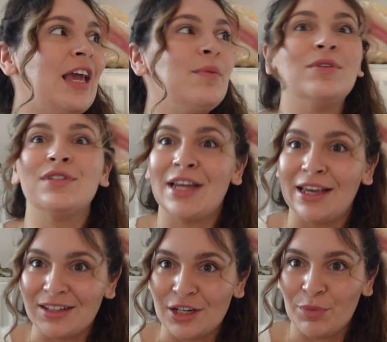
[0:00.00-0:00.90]
able to
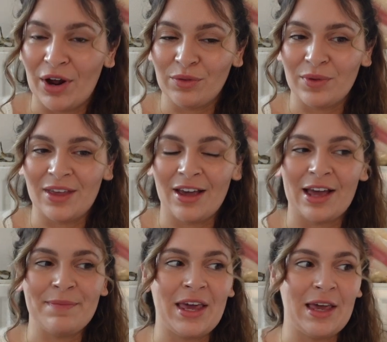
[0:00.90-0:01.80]
take a deep breath with it.
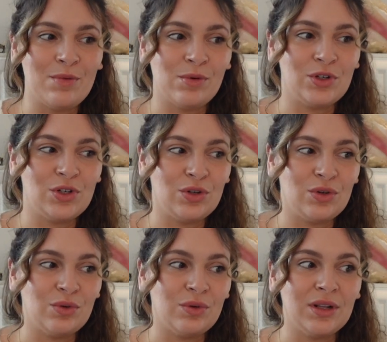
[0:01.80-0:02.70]
I'm able
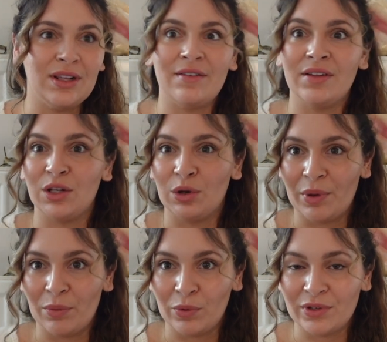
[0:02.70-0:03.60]
to live a little
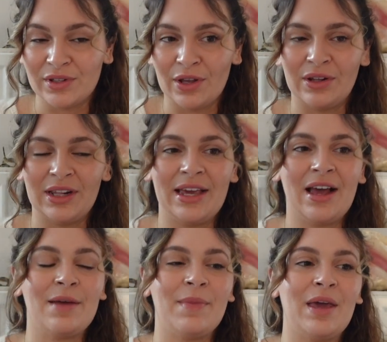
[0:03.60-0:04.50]
bit more slowly.
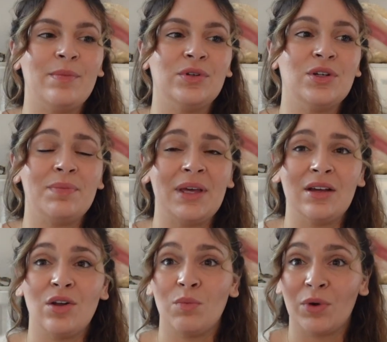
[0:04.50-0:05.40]
I'm able to be
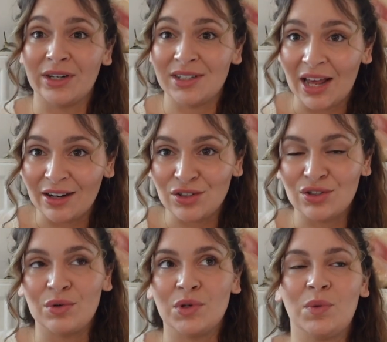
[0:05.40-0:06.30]
a lot more
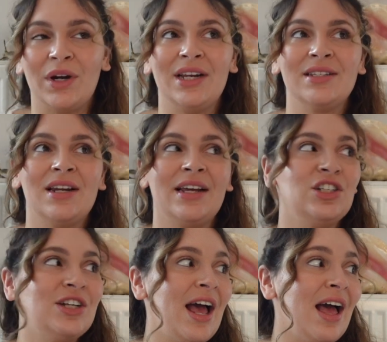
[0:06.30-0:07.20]
intentional with what it is that I
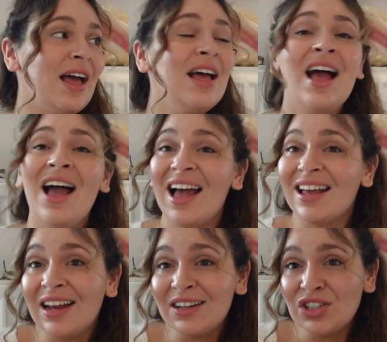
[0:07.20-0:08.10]
share.
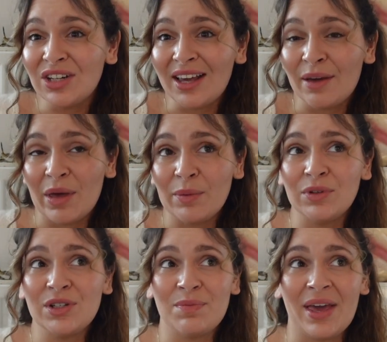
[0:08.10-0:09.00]
And actually I'm able
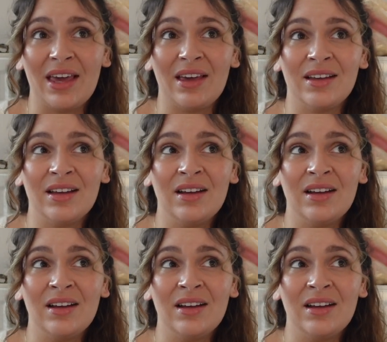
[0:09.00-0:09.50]
to make,